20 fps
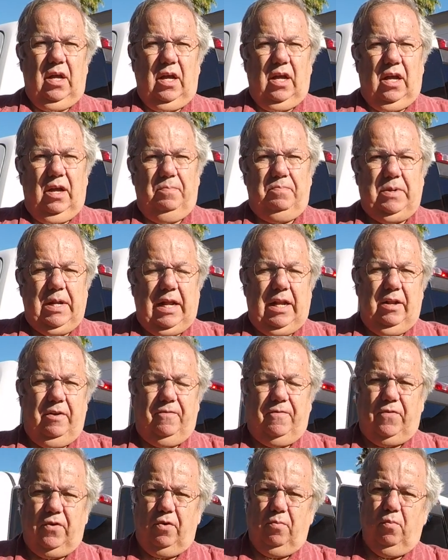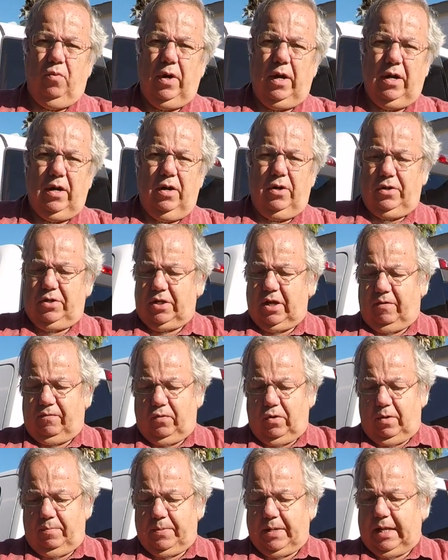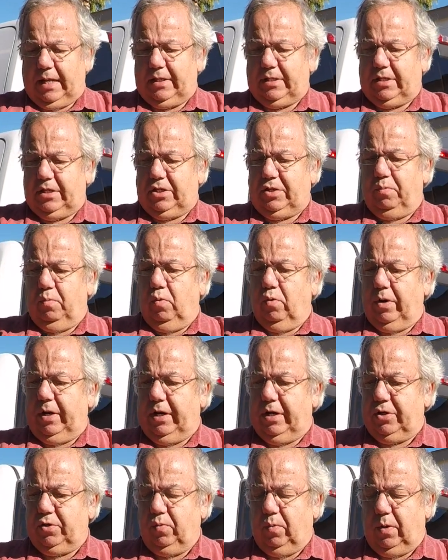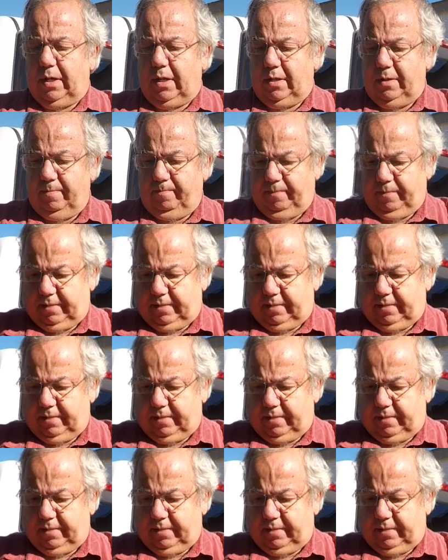updated firmware, software updates this morning as well.